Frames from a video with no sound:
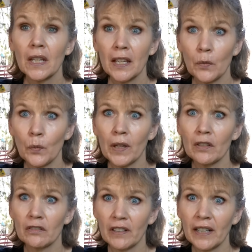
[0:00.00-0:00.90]
It
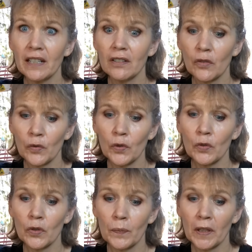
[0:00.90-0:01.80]
went right
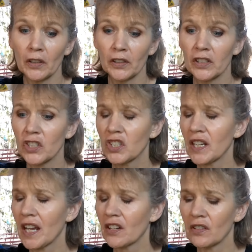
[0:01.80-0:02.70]
through the pillar,
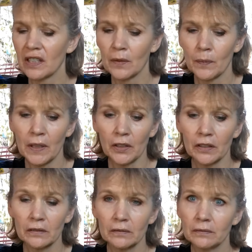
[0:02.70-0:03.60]
shattering the
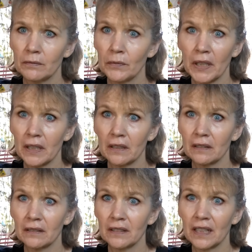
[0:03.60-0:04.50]
pillar, but
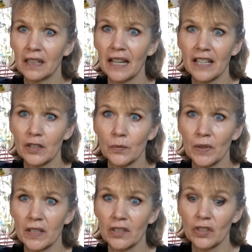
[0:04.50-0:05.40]
the glass
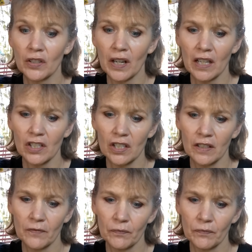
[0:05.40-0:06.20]
wasn't scratched.